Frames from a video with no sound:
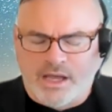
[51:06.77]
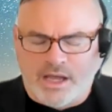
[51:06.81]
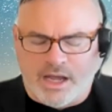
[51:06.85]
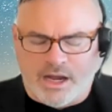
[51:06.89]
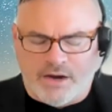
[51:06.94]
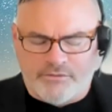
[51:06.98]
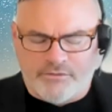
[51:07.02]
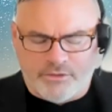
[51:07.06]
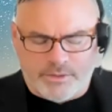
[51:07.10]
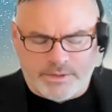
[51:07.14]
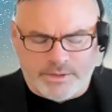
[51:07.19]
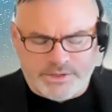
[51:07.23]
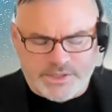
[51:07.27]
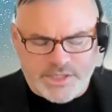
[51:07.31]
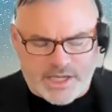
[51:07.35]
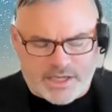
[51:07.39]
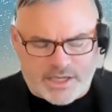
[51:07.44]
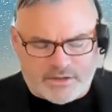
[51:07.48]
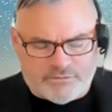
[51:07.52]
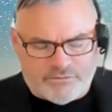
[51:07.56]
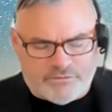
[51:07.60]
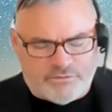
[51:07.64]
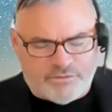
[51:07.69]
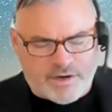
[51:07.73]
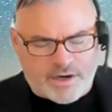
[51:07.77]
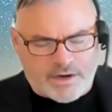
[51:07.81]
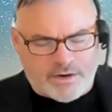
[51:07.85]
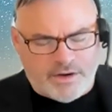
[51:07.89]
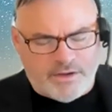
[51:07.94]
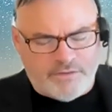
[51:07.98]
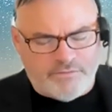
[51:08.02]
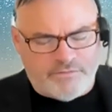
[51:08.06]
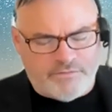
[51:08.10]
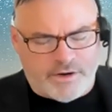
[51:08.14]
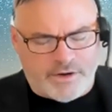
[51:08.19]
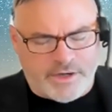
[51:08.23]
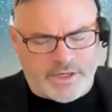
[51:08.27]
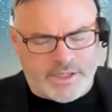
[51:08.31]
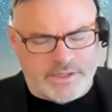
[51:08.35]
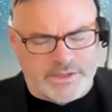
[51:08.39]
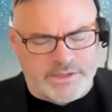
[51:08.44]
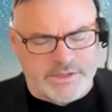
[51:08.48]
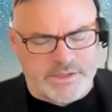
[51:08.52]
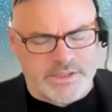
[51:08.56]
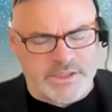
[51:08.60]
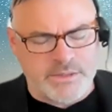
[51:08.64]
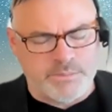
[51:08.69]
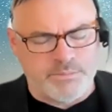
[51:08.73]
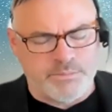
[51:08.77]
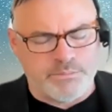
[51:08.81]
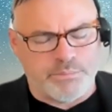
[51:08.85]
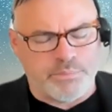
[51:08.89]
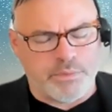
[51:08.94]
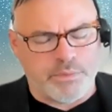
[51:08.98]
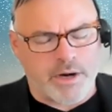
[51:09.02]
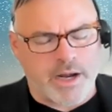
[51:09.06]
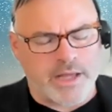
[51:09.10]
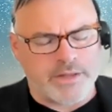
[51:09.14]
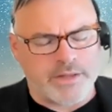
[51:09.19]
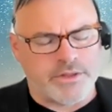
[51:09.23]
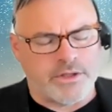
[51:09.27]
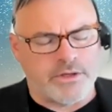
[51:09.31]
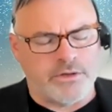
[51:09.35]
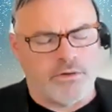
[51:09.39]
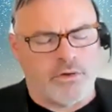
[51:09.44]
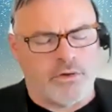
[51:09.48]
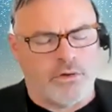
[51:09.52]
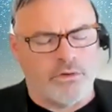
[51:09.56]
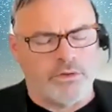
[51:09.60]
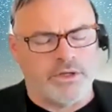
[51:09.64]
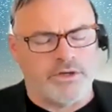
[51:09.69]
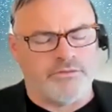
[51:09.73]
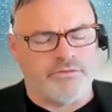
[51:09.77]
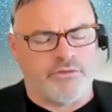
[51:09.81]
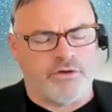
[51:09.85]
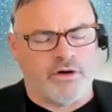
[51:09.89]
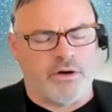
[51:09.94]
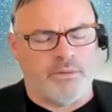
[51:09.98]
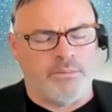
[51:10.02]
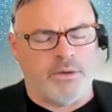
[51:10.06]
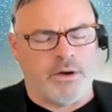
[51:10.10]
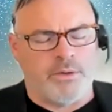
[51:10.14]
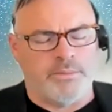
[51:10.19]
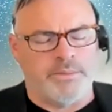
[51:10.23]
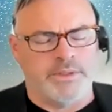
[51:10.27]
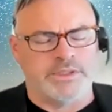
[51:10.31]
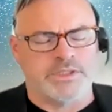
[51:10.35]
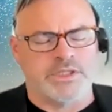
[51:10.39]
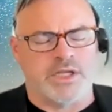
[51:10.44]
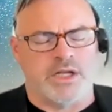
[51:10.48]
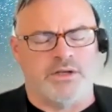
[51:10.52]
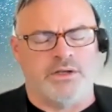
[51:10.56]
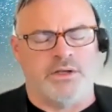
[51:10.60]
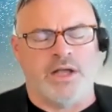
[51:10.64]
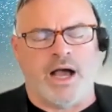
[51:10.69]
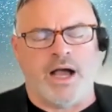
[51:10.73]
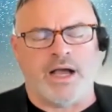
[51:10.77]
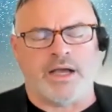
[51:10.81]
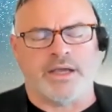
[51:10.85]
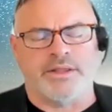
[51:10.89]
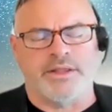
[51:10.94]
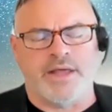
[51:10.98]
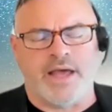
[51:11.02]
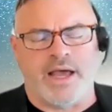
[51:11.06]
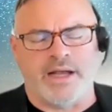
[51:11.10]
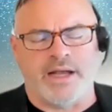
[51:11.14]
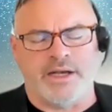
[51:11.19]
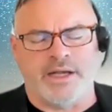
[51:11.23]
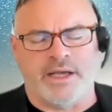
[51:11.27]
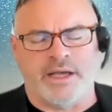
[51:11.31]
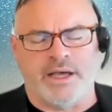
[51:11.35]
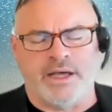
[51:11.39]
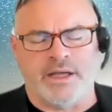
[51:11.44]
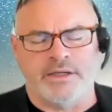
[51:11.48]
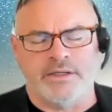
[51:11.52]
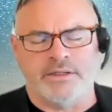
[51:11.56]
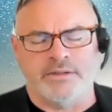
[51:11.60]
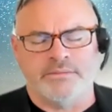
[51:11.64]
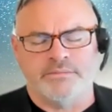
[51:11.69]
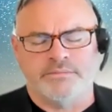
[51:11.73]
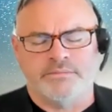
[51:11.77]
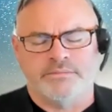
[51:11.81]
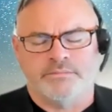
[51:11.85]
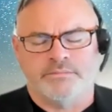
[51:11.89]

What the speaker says: Everyone take a very, very deep breath and hold it for a moment to lock that in.